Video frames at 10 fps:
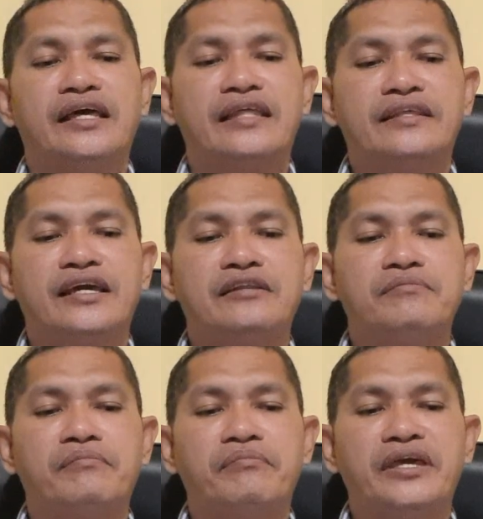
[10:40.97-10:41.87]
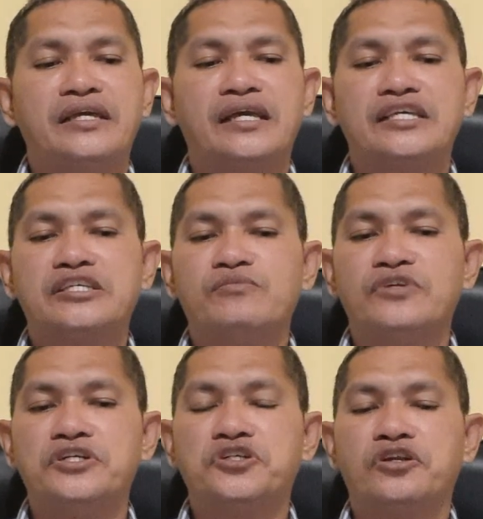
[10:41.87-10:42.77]
and then make a
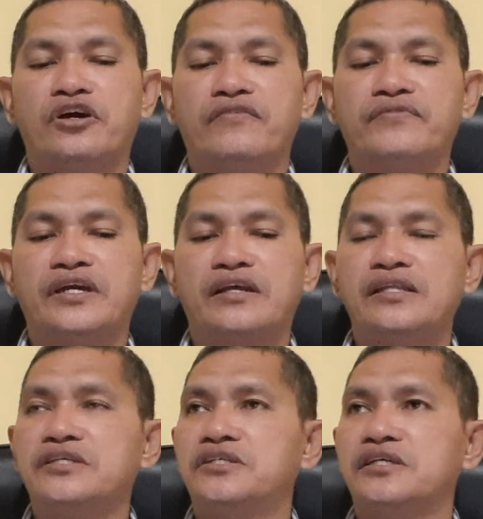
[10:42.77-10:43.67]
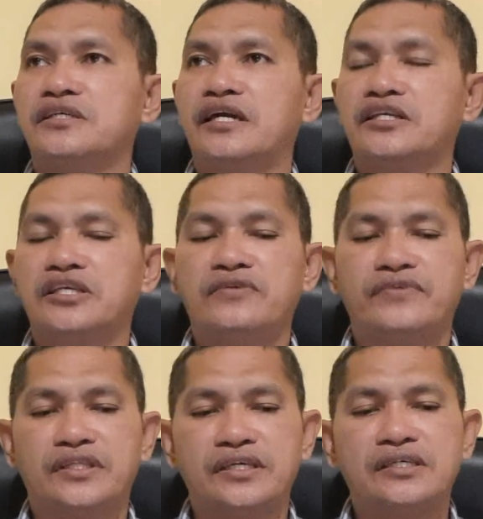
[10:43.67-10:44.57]
simulation of the religious
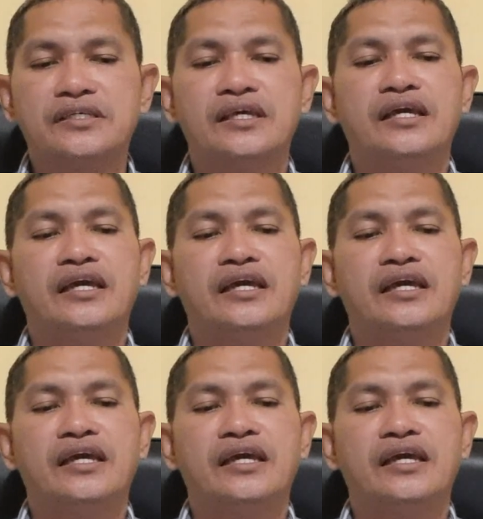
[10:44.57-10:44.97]
activities,